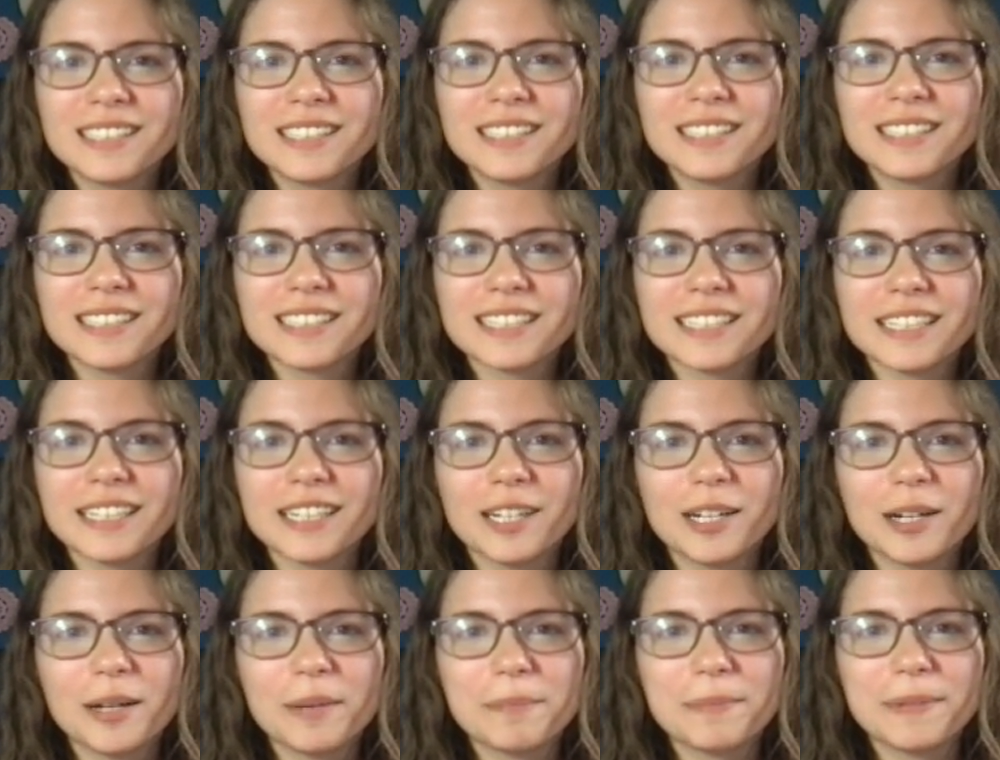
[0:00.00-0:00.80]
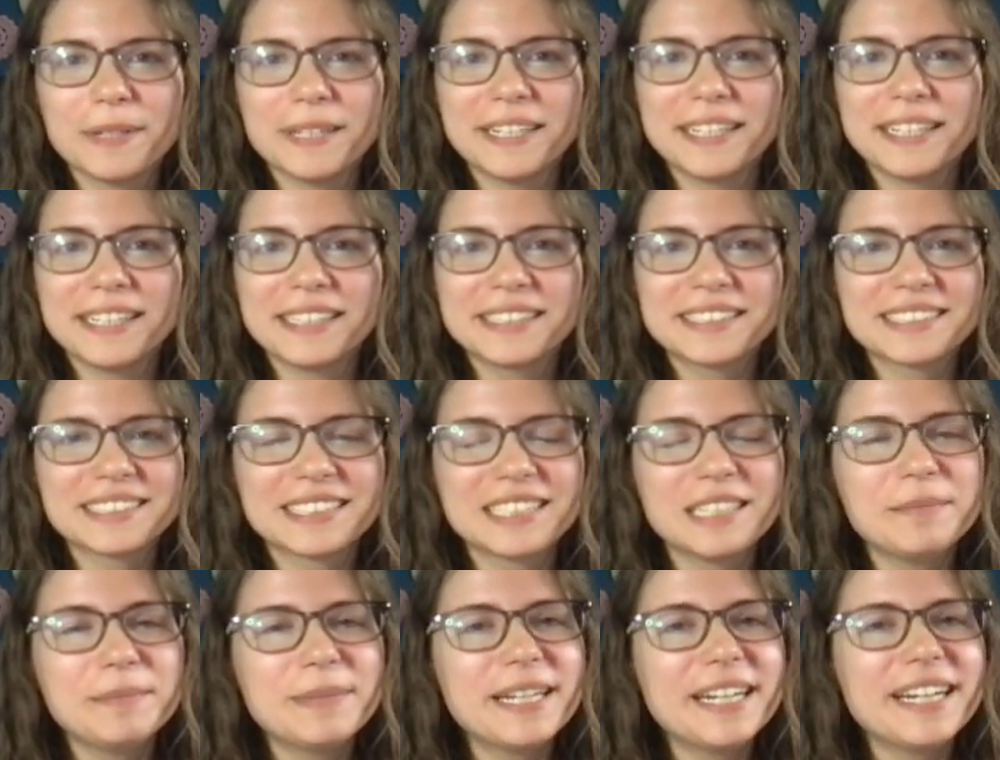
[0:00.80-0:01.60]
Yup, it's
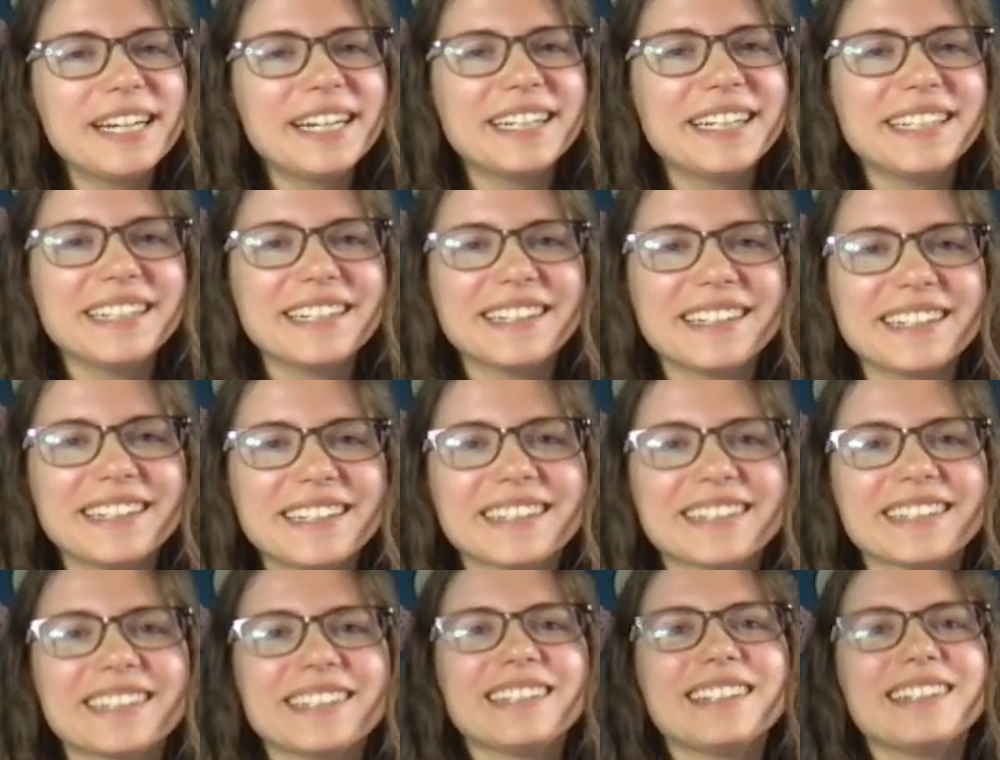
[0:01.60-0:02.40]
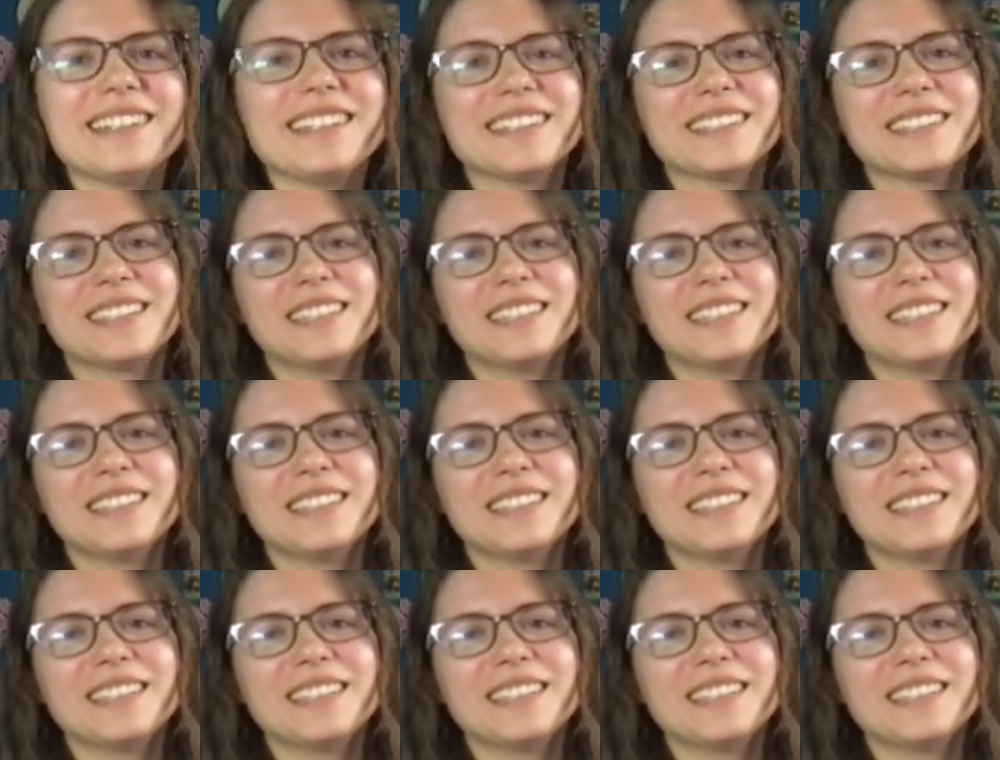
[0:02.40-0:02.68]
the being.